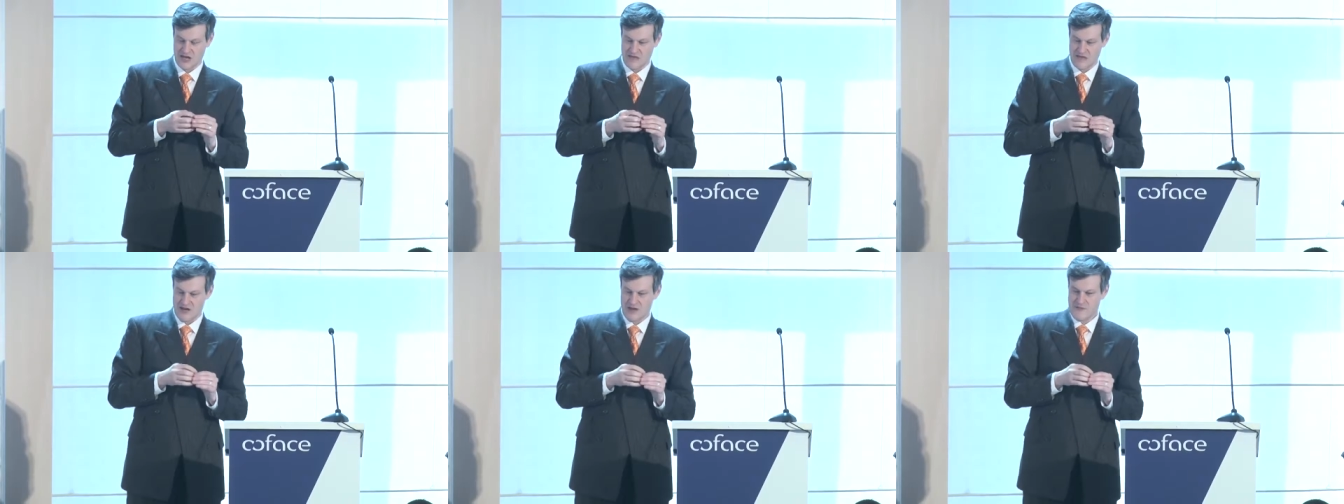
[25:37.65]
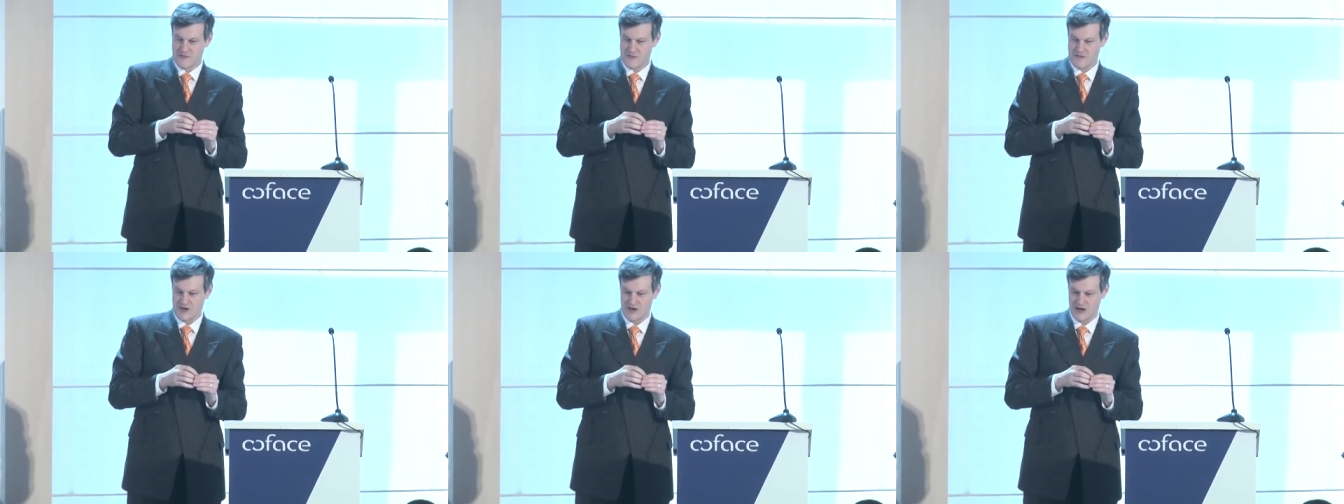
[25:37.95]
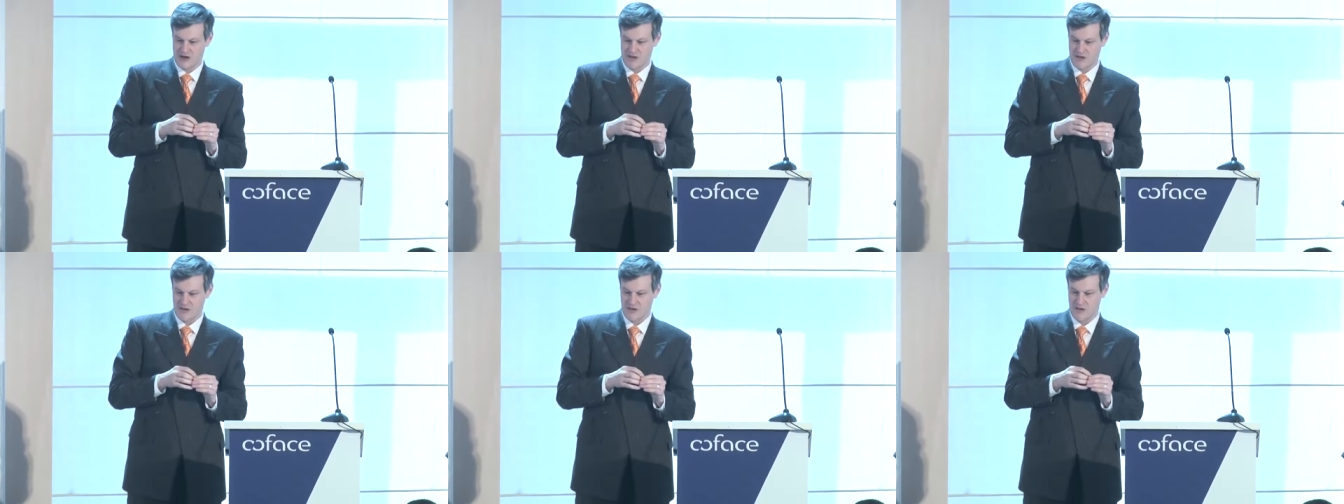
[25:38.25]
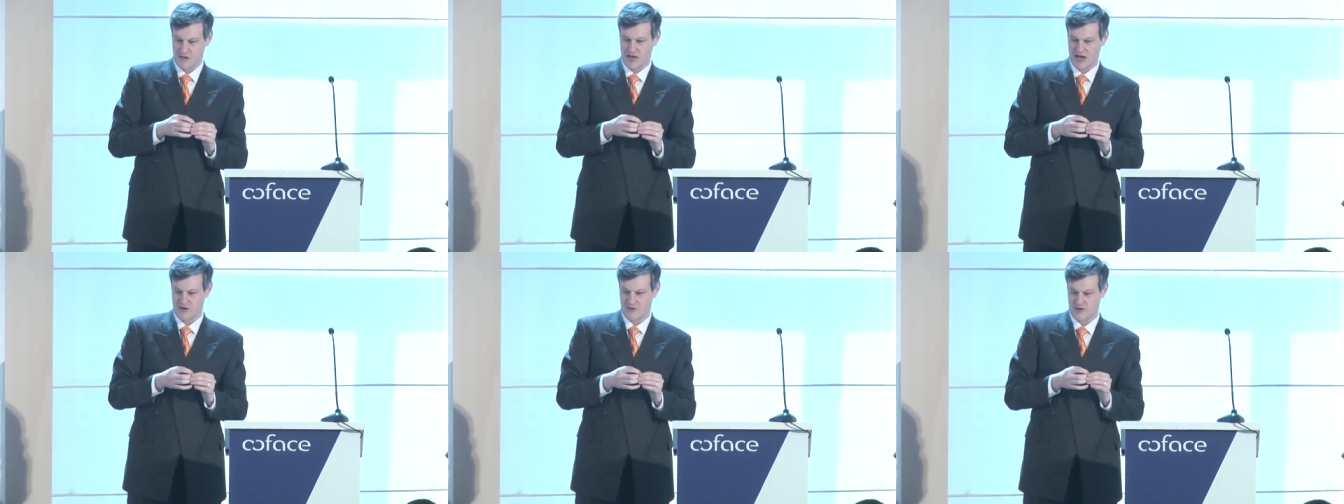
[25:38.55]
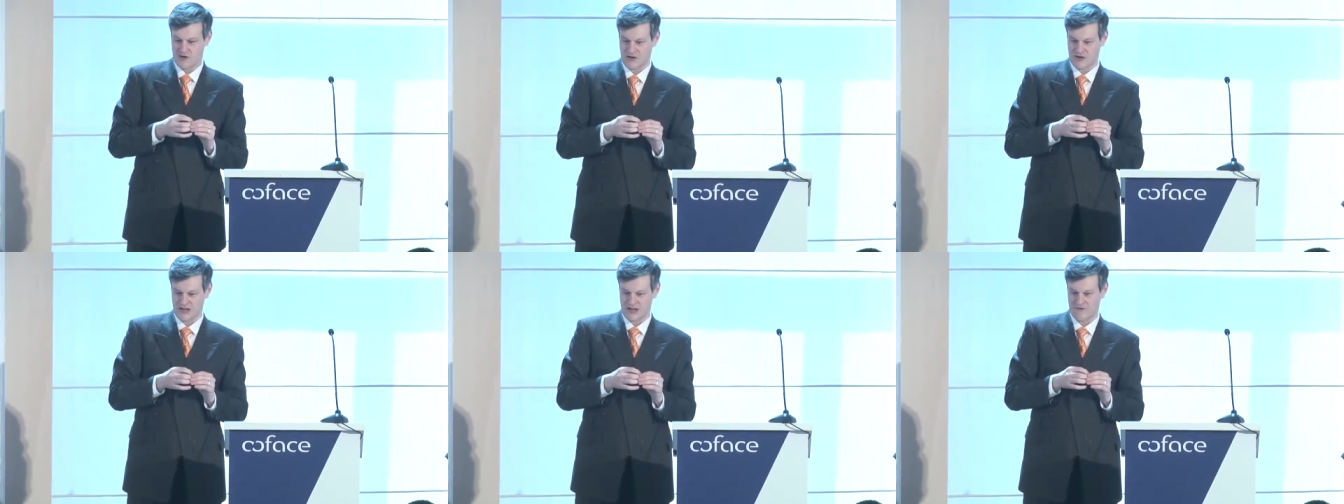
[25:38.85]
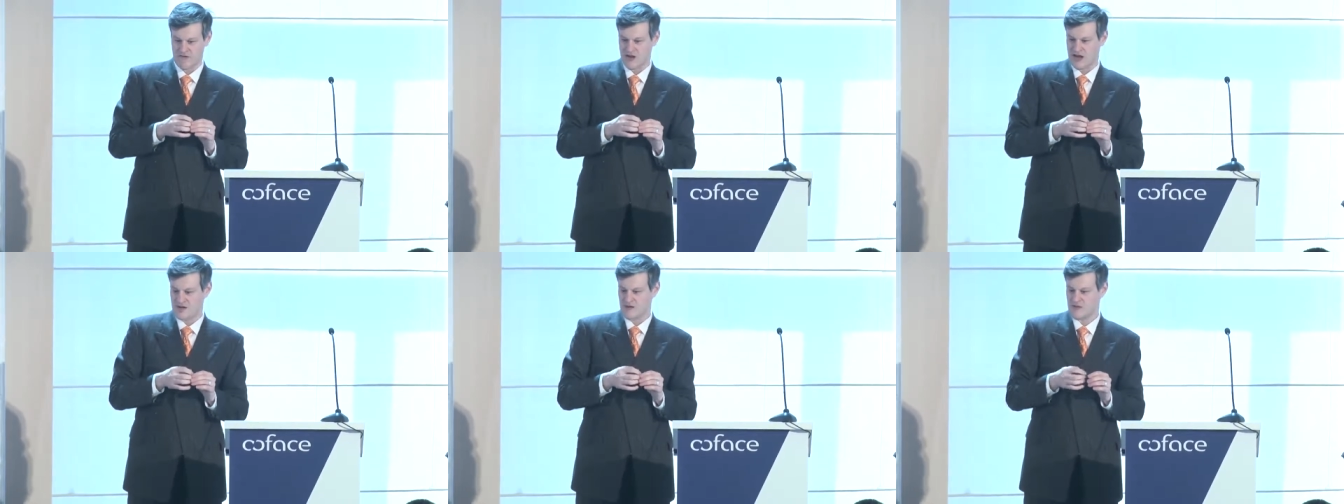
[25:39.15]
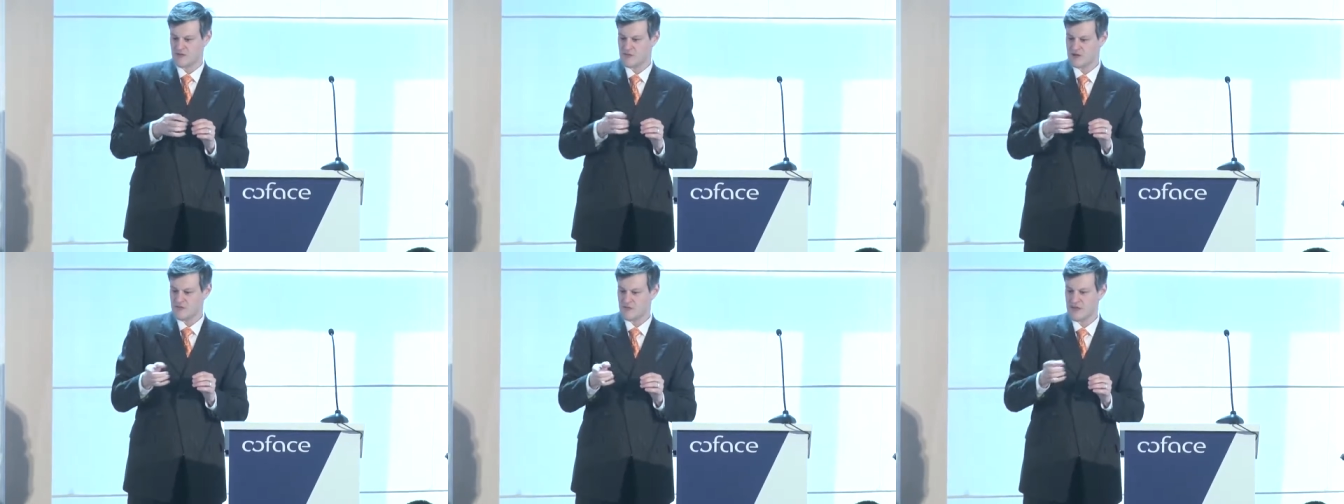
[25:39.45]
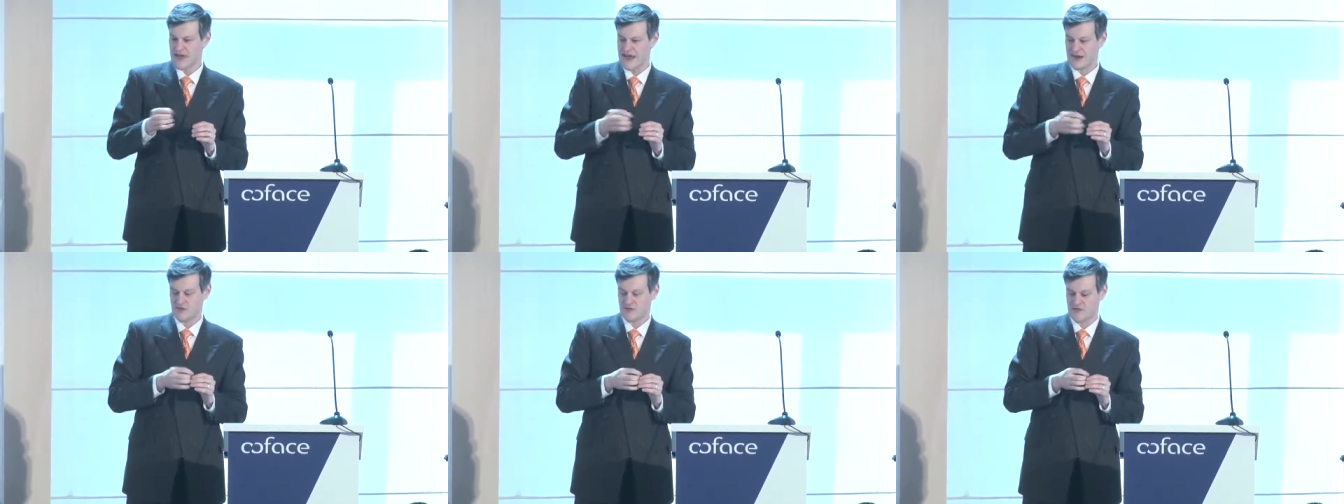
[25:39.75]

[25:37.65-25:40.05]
The other thought also I want to leave on is going back